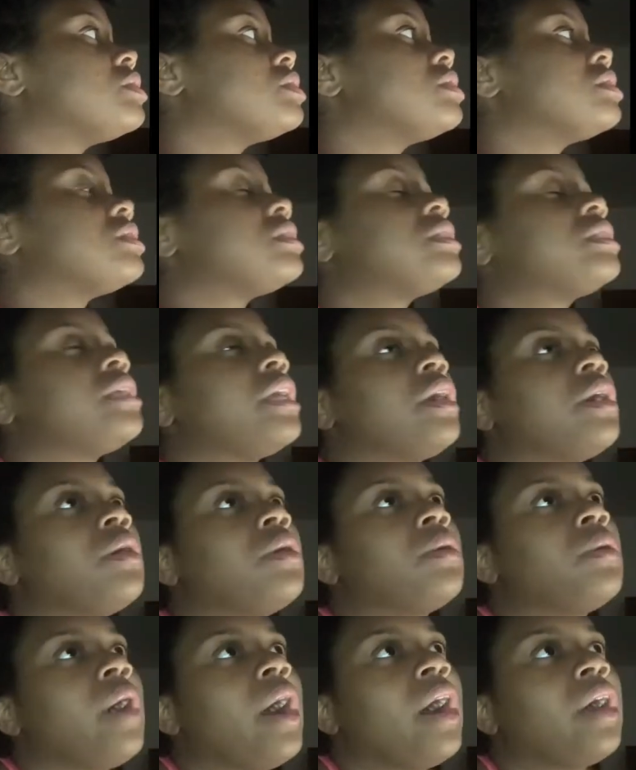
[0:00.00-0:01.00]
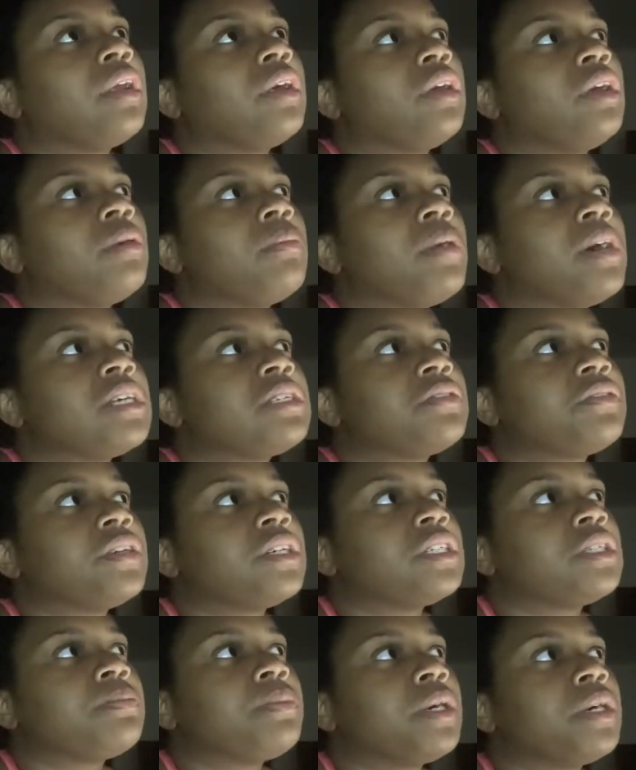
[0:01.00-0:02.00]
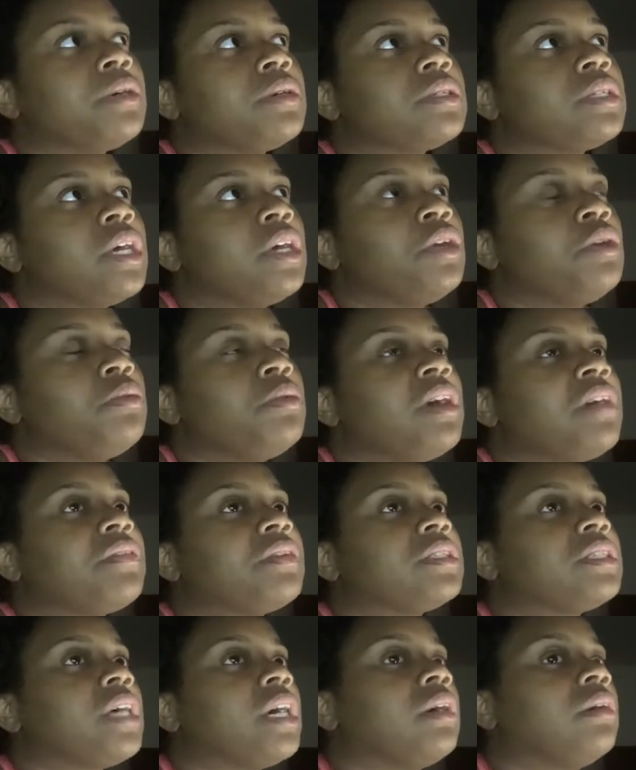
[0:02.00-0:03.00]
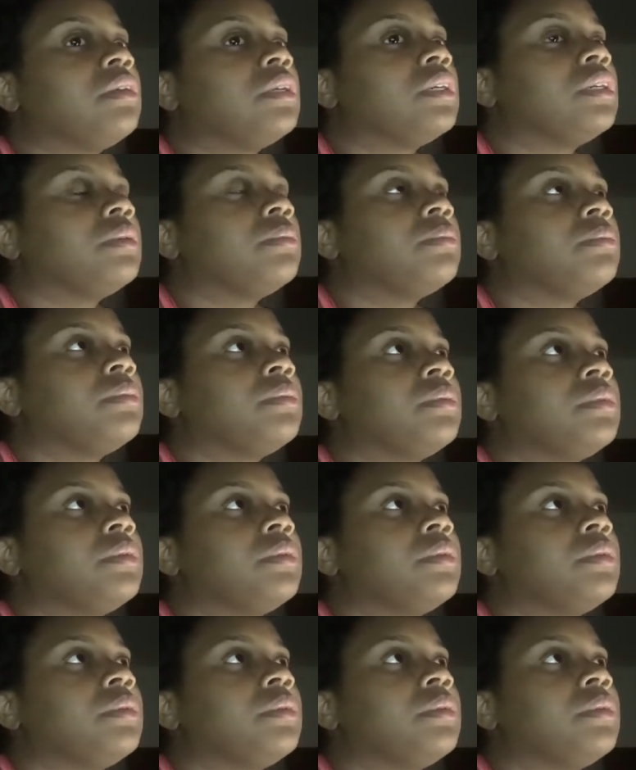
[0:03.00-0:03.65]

steal out of your best friend's purse and you never tell them,